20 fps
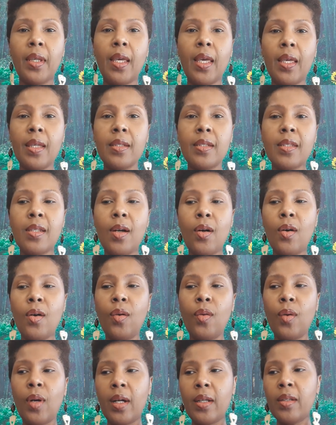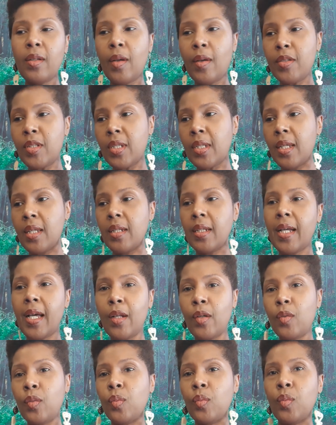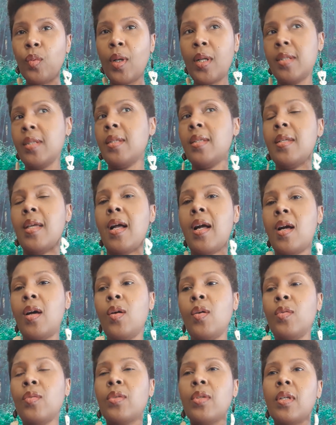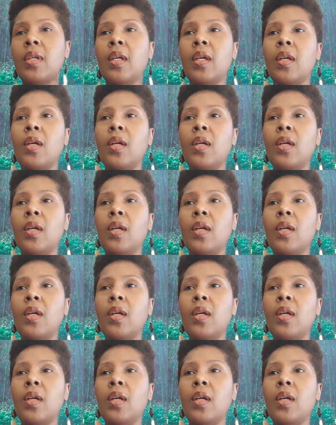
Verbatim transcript: And so you know, I just going to kind of run down